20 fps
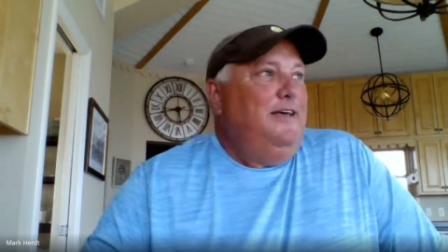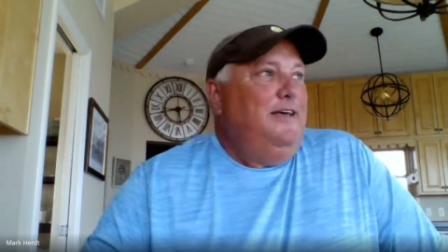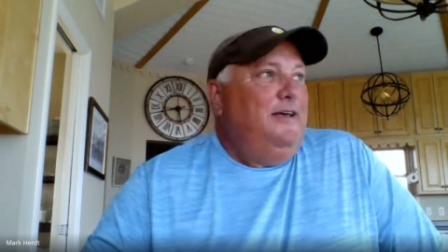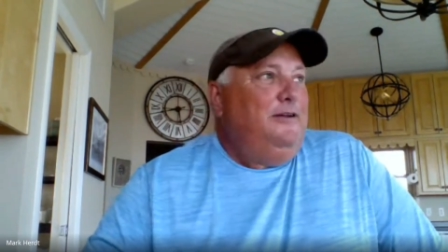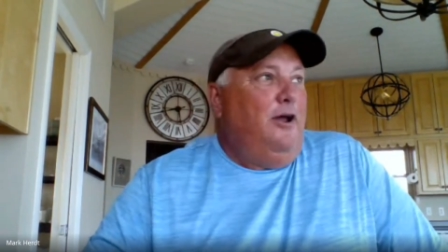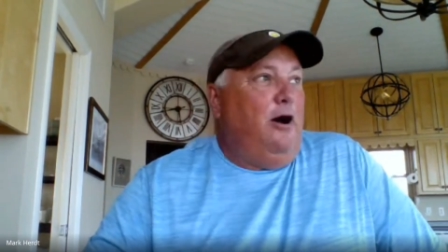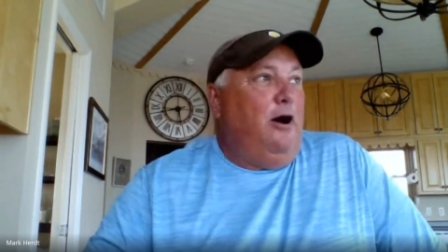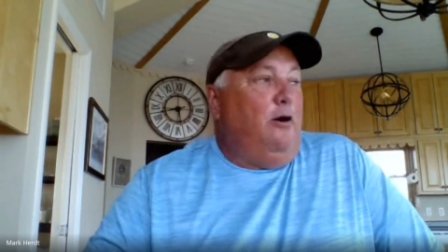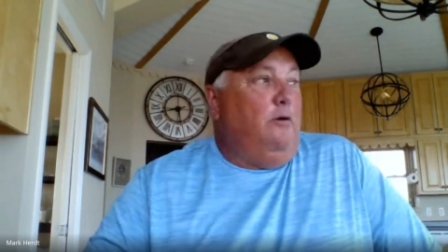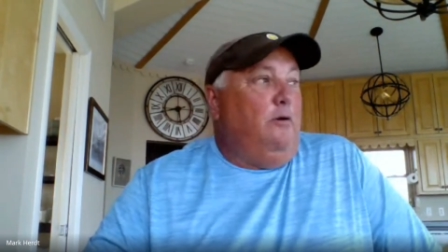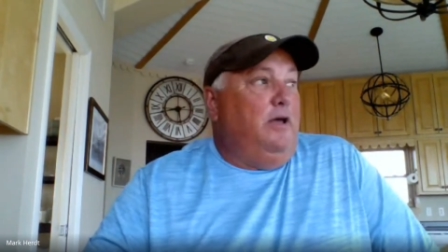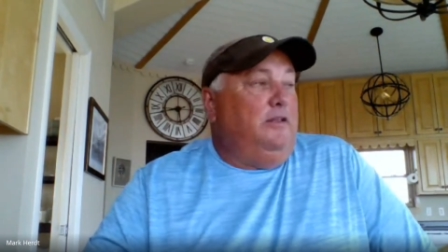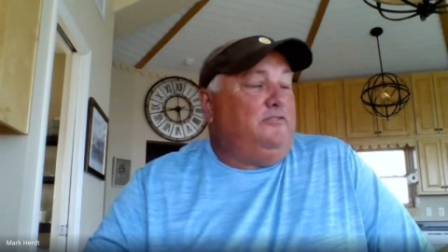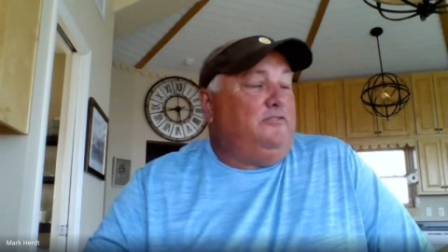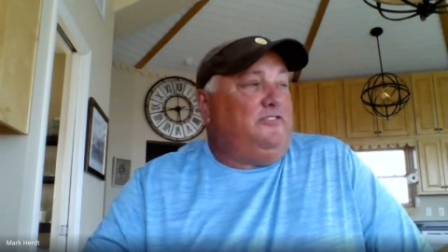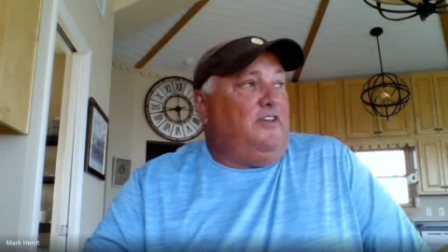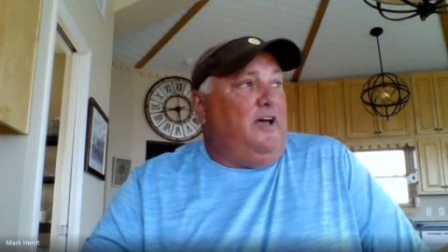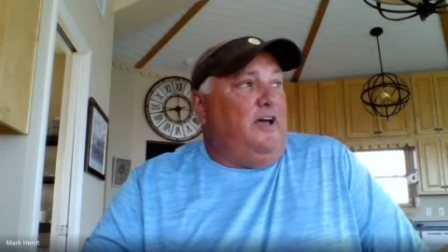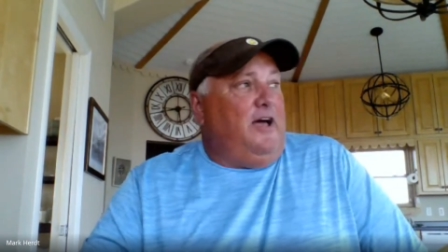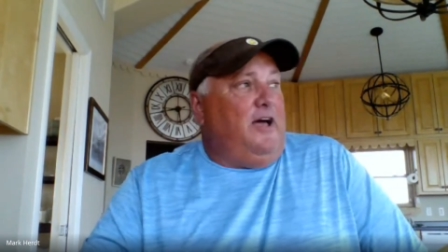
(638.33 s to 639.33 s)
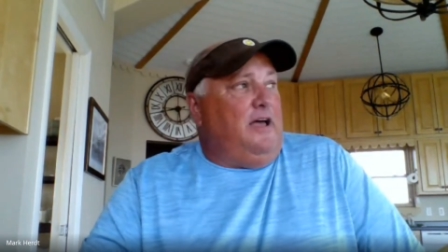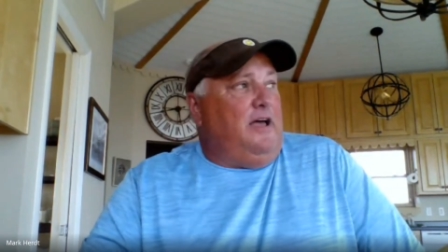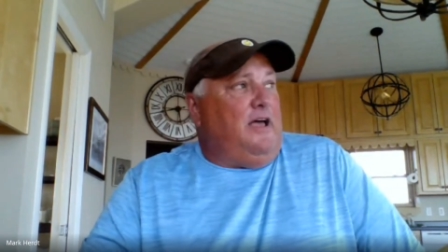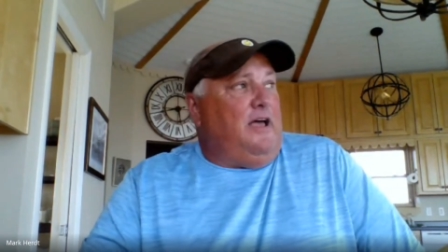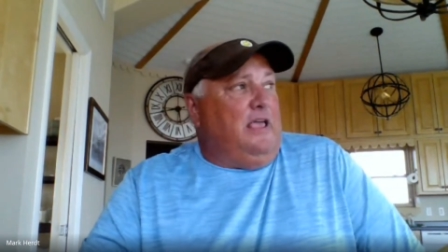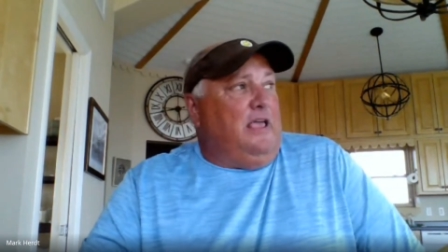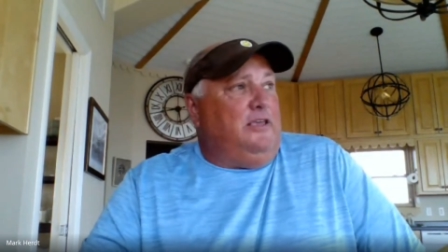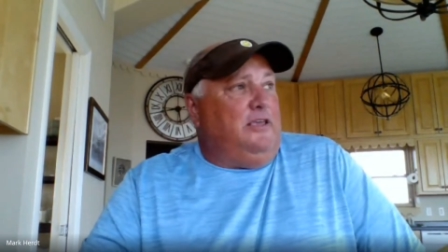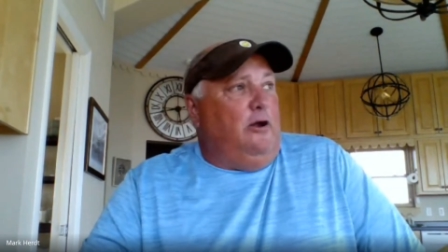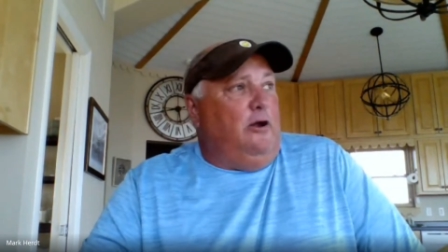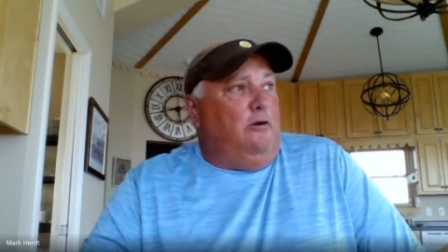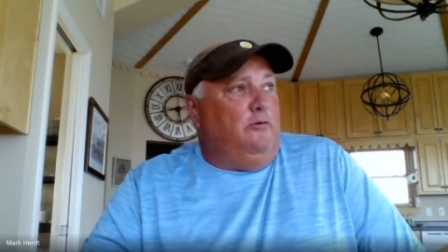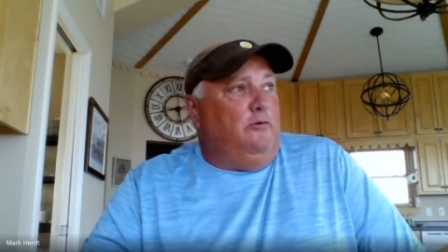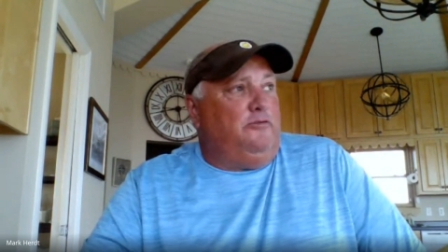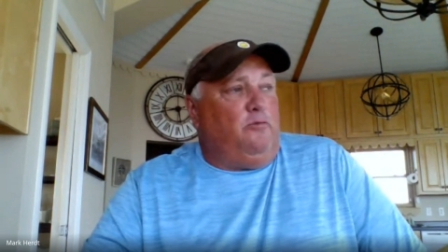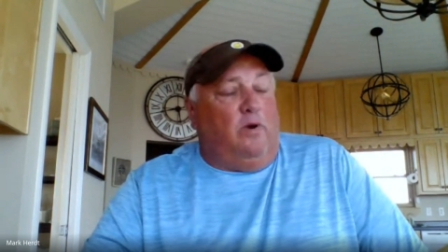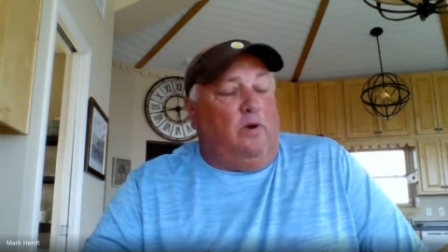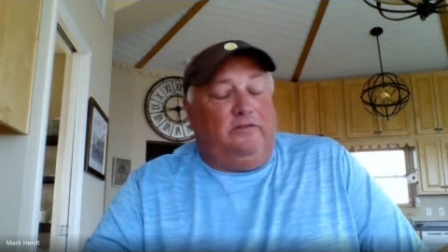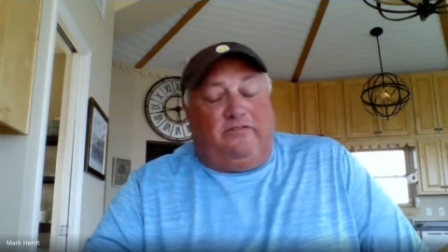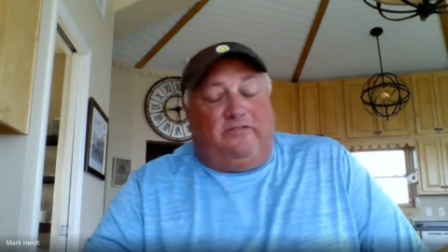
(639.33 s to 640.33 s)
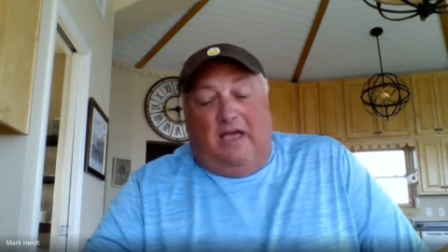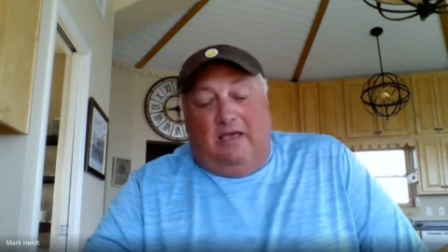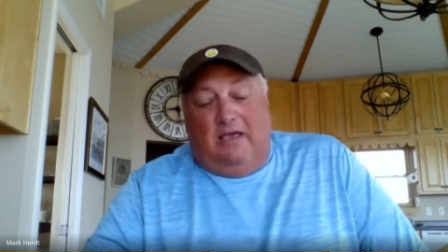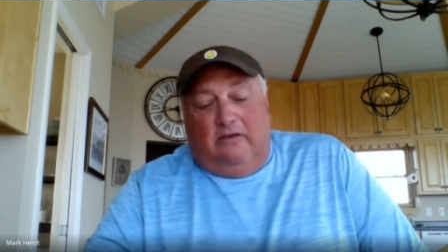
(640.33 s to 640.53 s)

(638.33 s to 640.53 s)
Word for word: no, it's uh, you know, it was one time.